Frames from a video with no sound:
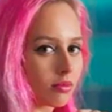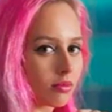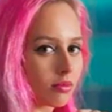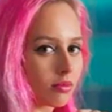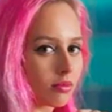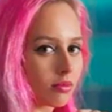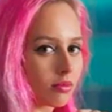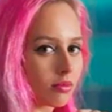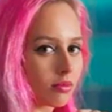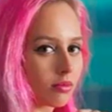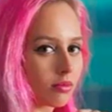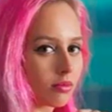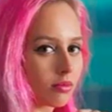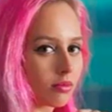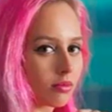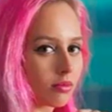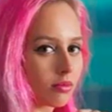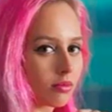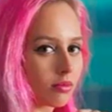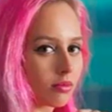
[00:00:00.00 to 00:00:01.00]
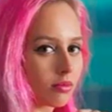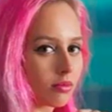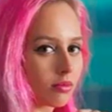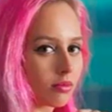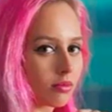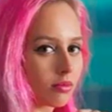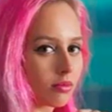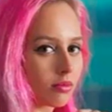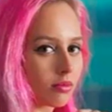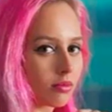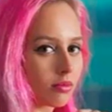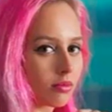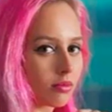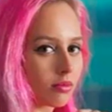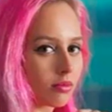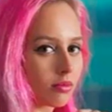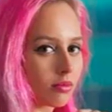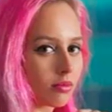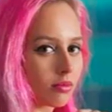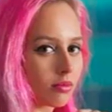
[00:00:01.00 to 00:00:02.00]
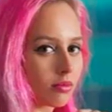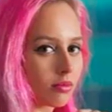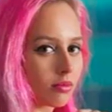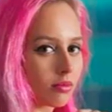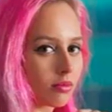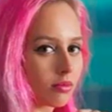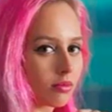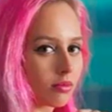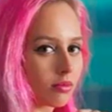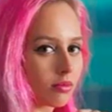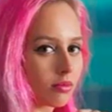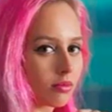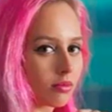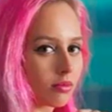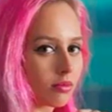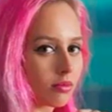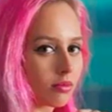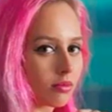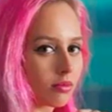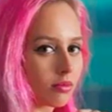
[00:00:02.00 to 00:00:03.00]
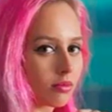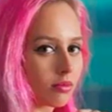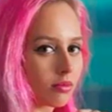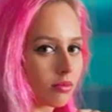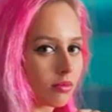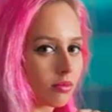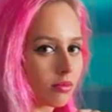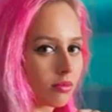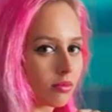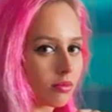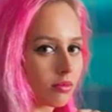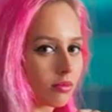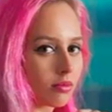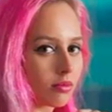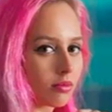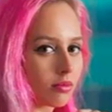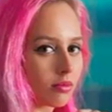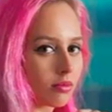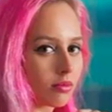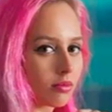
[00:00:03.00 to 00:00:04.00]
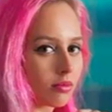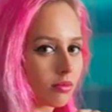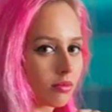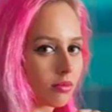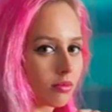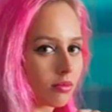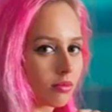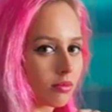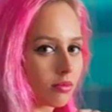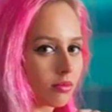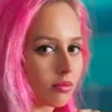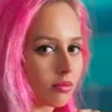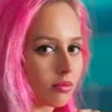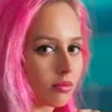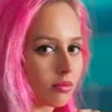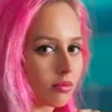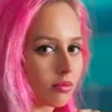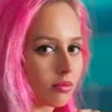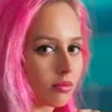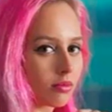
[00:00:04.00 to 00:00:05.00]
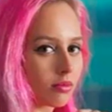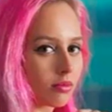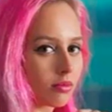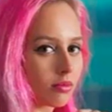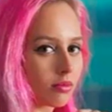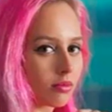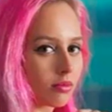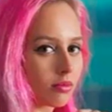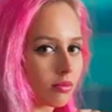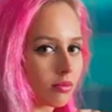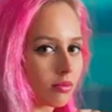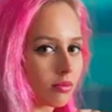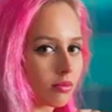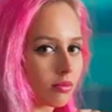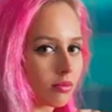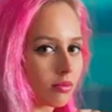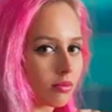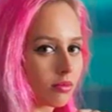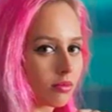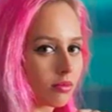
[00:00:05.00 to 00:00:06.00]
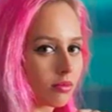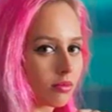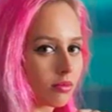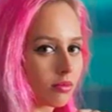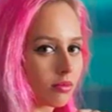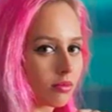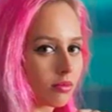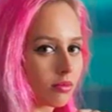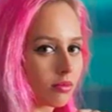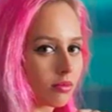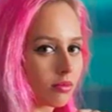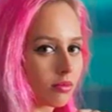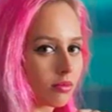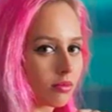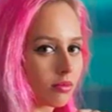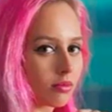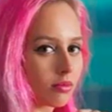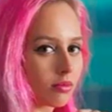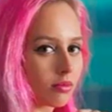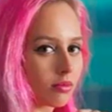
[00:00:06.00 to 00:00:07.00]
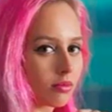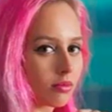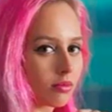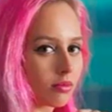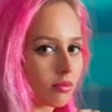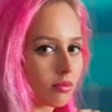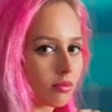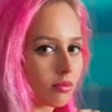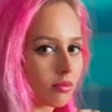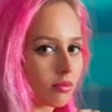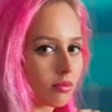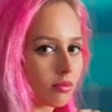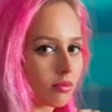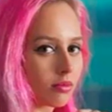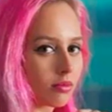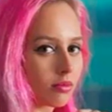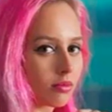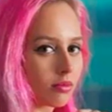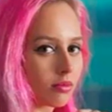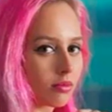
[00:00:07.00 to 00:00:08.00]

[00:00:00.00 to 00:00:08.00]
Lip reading: (no lip movement)